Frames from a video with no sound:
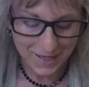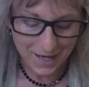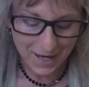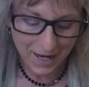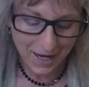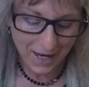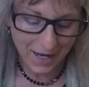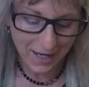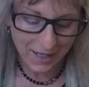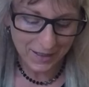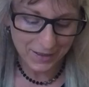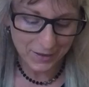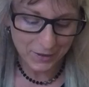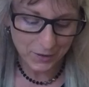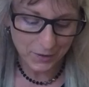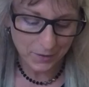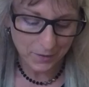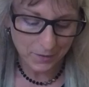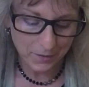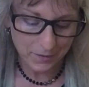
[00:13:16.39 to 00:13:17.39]
and
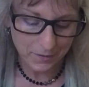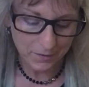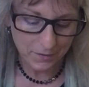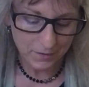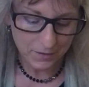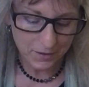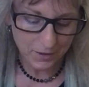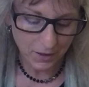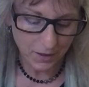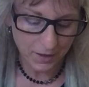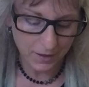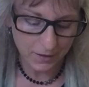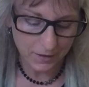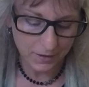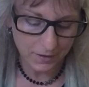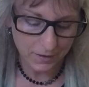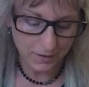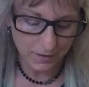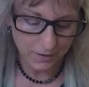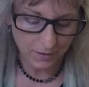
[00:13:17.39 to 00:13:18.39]

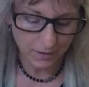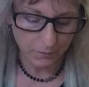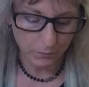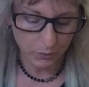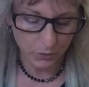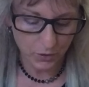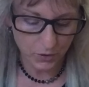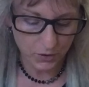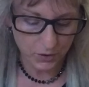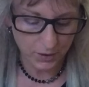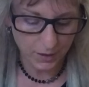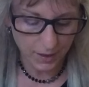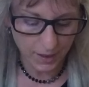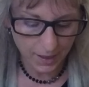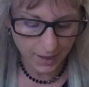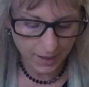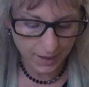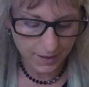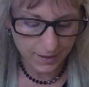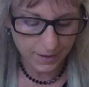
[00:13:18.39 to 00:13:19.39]
tighten, push to the
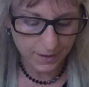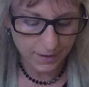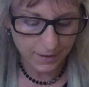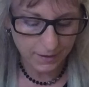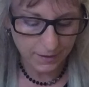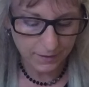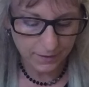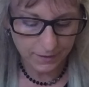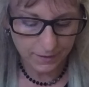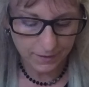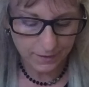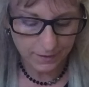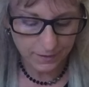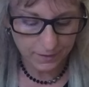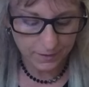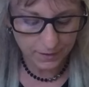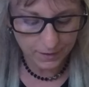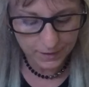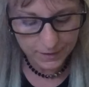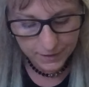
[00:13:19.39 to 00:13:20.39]
head
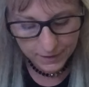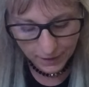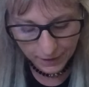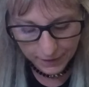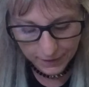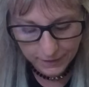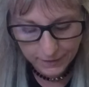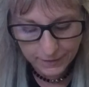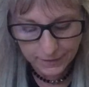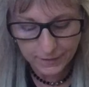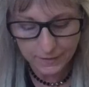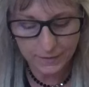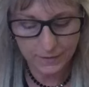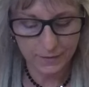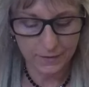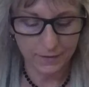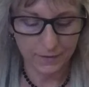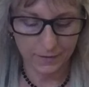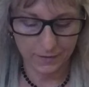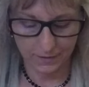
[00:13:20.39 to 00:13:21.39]
and tighten.
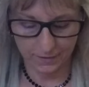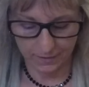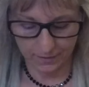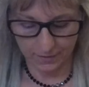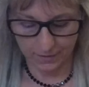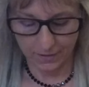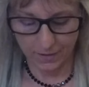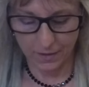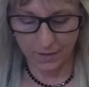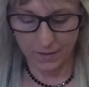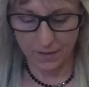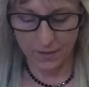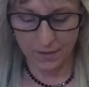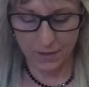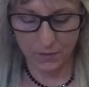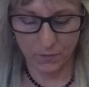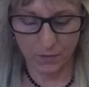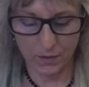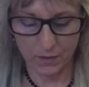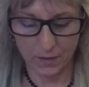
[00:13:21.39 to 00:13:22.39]

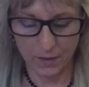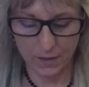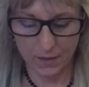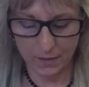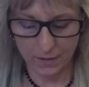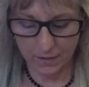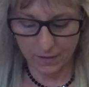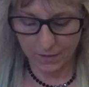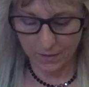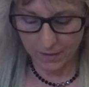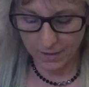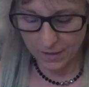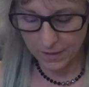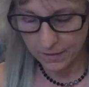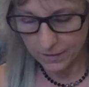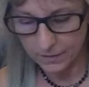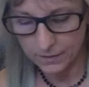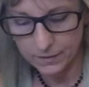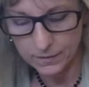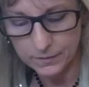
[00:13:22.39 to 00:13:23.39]
So you want it nice and tight.